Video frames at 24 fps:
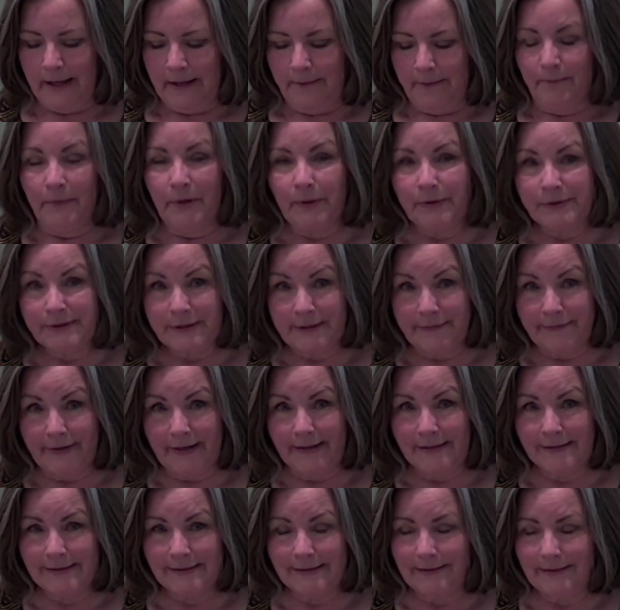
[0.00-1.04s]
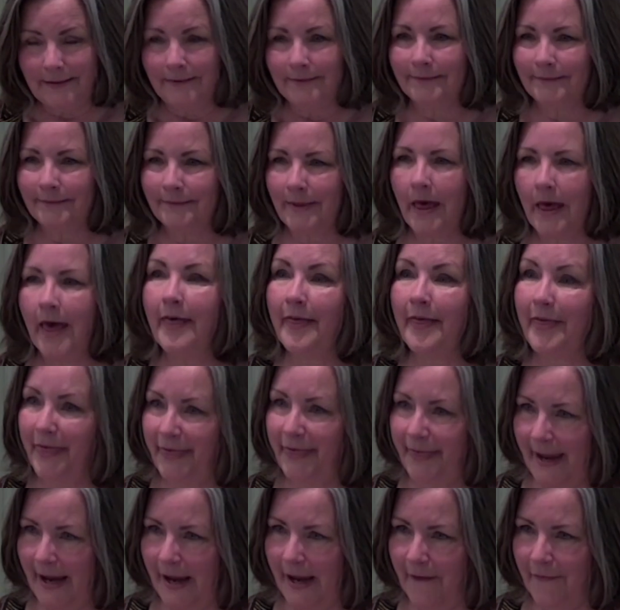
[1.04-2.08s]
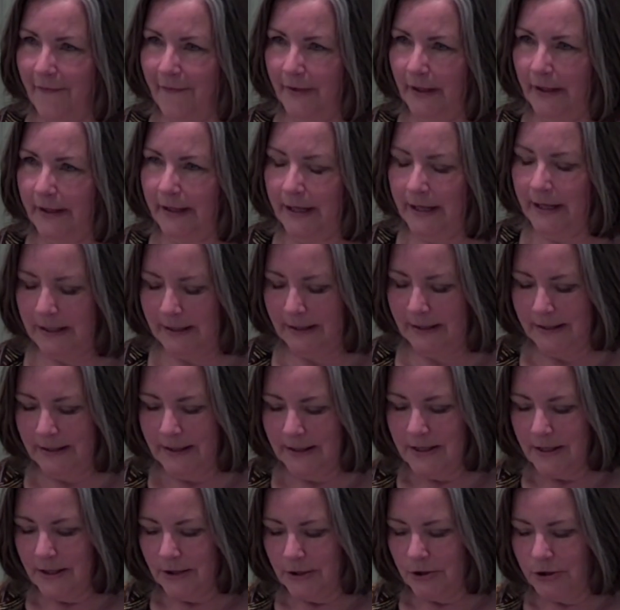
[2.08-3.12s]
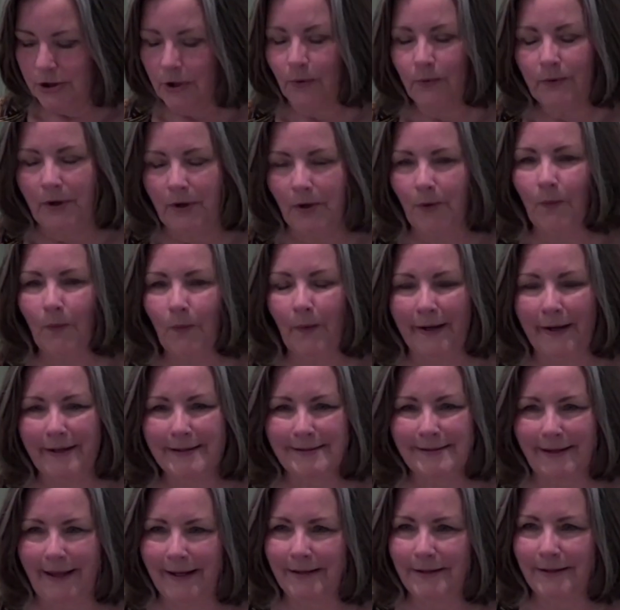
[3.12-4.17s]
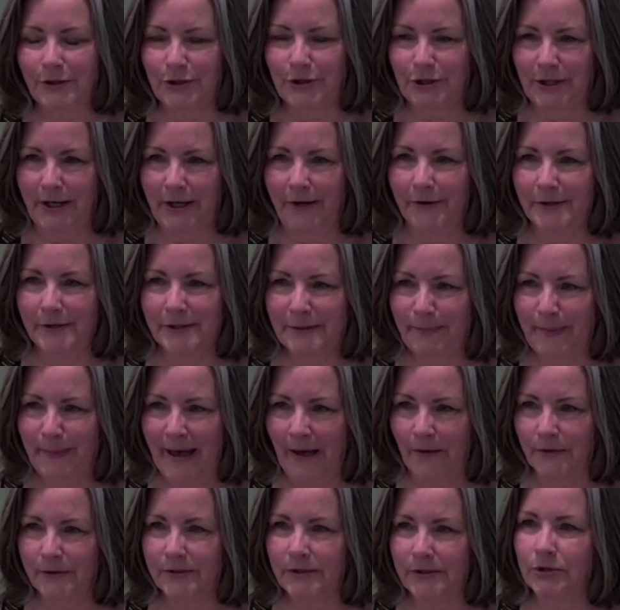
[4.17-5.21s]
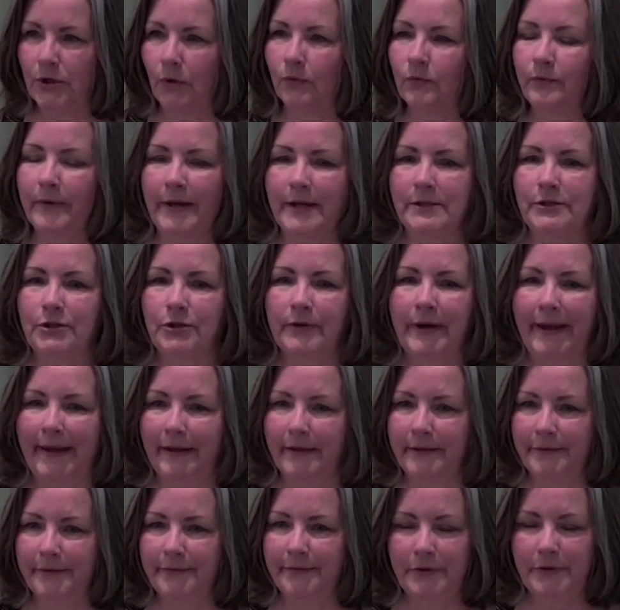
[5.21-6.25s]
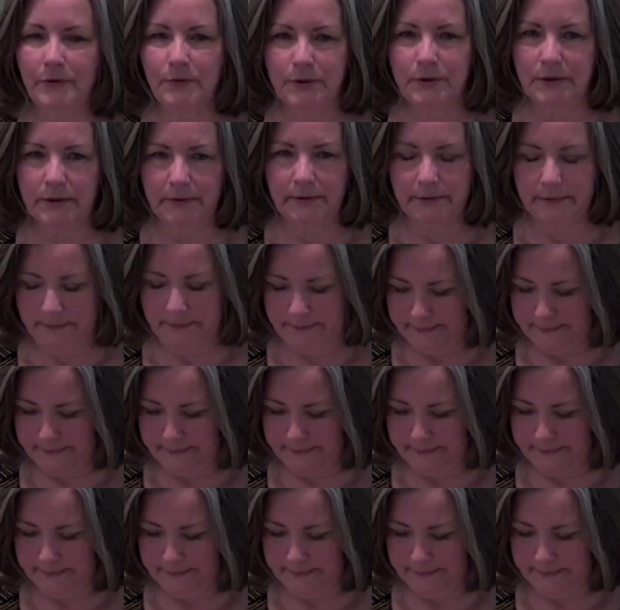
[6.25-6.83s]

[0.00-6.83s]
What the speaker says: Most of us, thankfully, don't know what it's like to share a spouse. Don't raise your hand if you do.